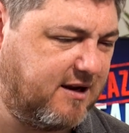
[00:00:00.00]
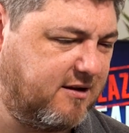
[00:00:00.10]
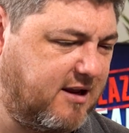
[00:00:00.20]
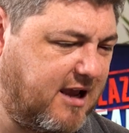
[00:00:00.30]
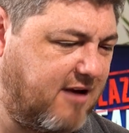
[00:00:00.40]

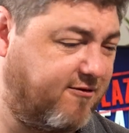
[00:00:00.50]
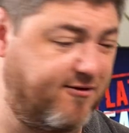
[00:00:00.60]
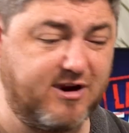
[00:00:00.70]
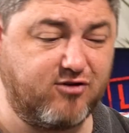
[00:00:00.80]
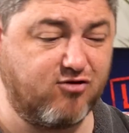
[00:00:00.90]
You get
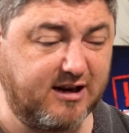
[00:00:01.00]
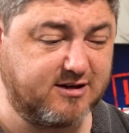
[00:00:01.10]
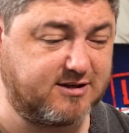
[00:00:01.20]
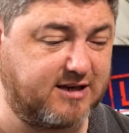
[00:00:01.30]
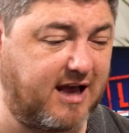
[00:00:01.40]
free
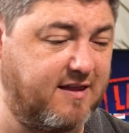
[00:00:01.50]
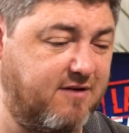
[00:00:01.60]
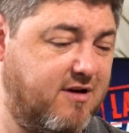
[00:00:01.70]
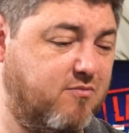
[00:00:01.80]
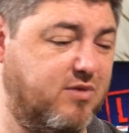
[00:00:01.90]
drinks and they
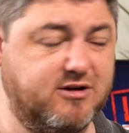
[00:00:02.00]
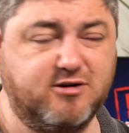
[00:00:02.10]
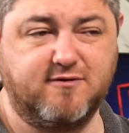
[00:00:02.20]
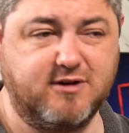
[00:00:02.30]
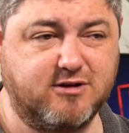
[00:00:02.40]
reimburse
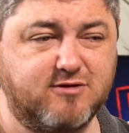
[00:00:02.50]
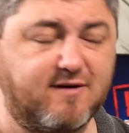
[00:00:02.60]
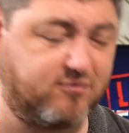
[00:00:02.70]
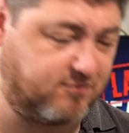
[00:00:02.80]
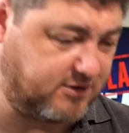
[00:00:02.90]
you for your
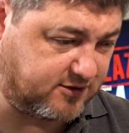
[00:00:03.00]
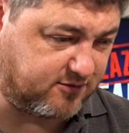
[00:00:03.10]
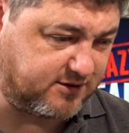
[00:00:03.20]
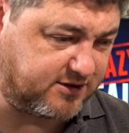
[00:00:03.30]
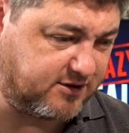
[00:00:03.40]
travel, which is
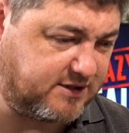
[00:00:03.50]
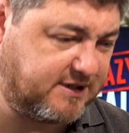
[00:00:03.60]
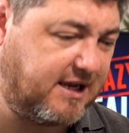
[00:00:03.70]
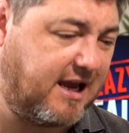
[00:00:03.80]
always good.